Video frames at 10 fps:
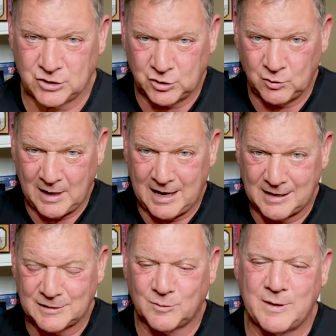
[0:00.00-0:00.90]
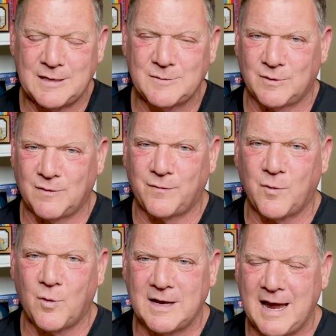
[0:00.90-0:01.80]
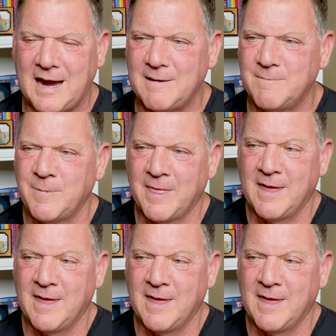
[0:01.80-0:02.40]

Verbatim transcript: two-handed swings with the 48,